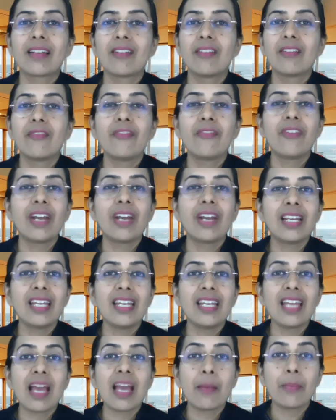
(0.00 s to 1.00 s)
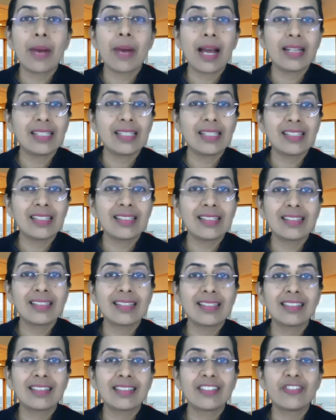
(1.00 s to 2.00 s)
very
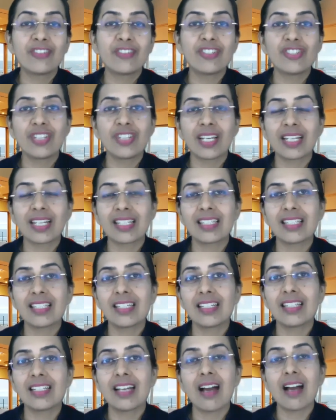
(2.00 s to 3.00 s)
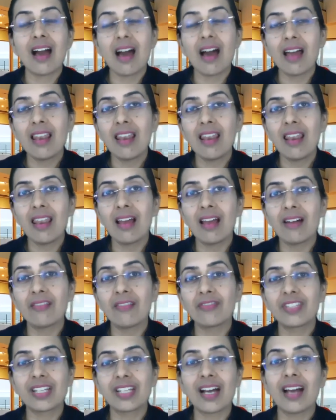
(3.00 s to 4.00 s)
abandoned, rejected,
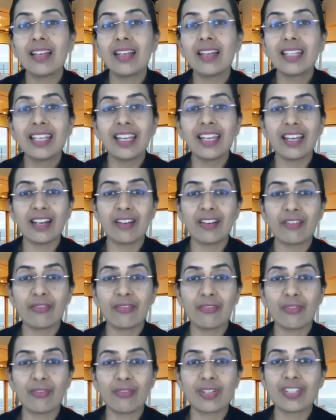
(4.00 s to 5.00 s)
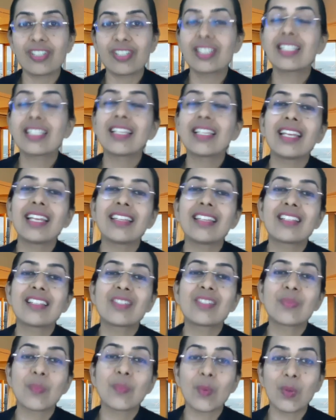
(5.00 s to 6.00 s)
unloved, uncared for, just like that
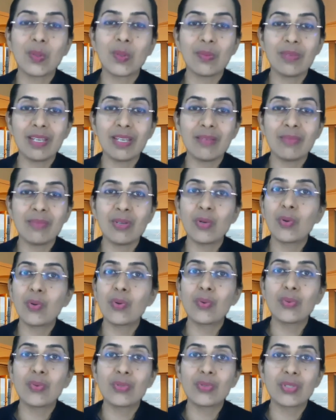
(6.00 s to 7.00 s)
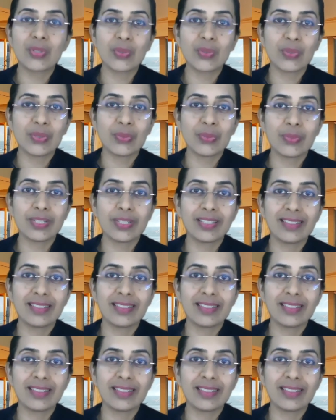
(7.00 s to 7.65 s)
small baby who goes to her mother.